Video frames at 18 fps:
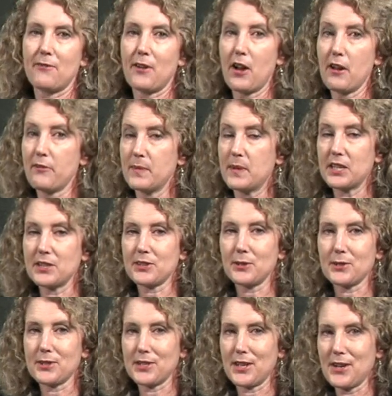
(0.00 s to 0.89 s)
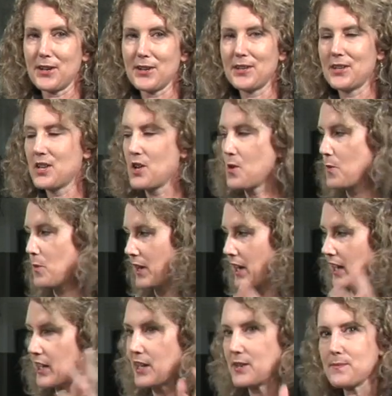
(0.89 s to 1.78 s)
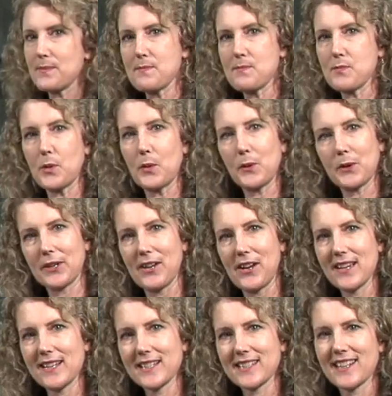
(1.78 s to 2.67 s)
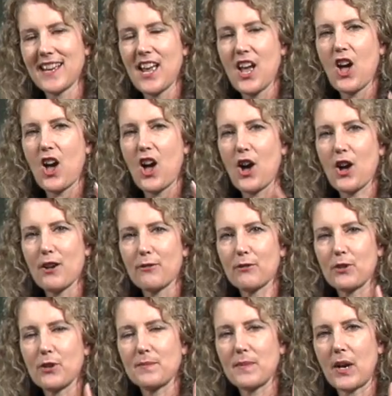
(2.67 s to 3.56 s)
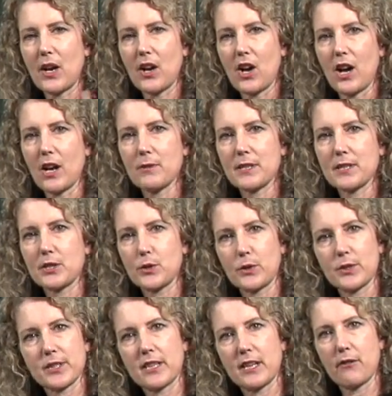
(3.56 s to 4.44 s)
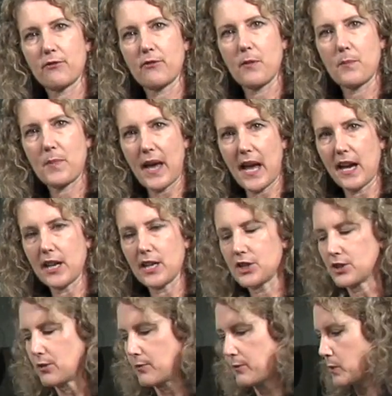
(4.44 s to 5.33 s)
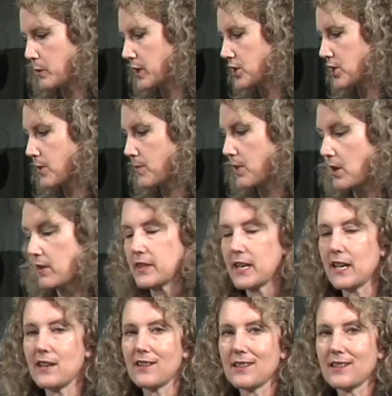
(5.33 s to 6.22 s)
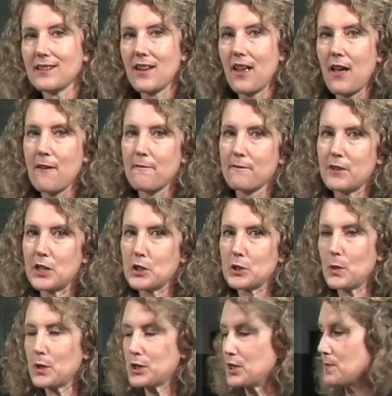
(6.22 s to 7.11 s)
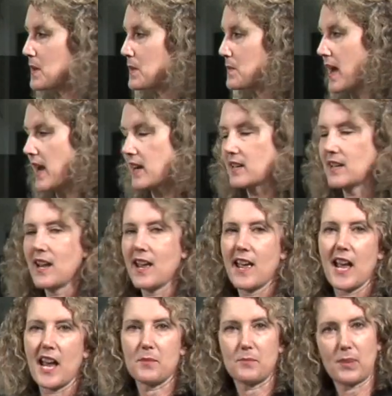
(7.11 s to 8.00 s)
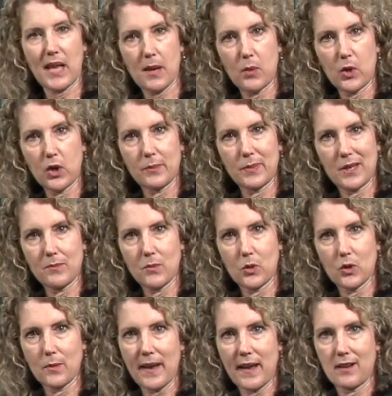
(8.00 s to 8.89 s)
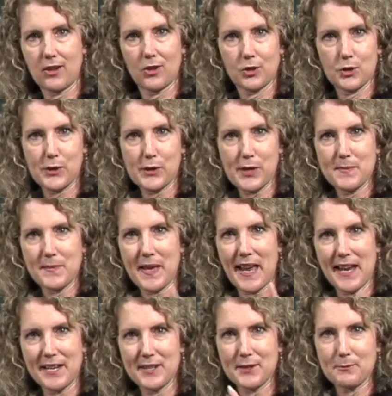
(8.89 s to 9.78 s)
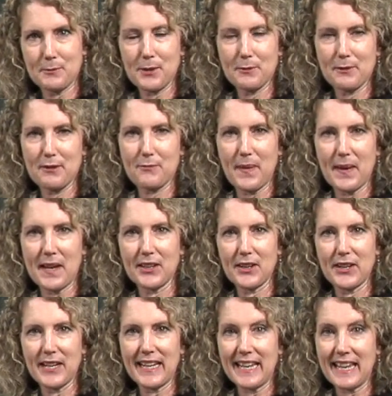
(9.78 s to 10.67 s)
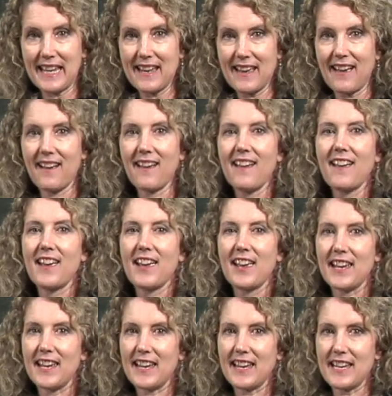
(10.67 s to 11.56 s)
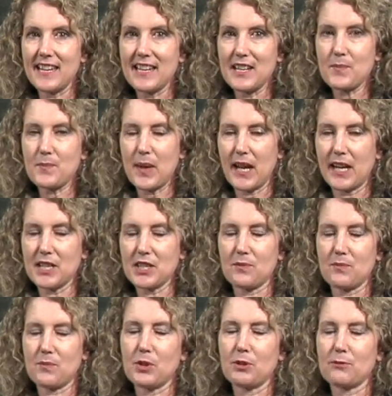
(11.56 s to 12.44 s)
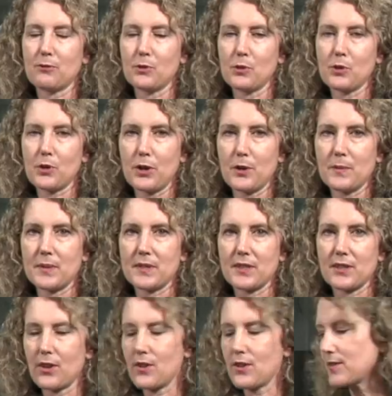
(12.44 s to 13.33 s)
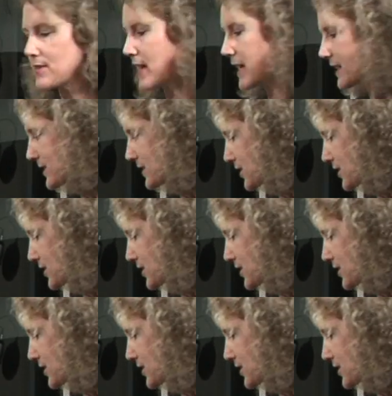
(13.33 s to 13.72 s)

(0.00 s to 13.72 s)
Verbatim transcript: five minutes or so when I get a bit more organised over on my iRestore Stuff page. So if you want to jump over there, you can finish watching me paint and blab on a bit more about Ultra Grip and what we've been learning here in Paint It Beautiful group. So thanks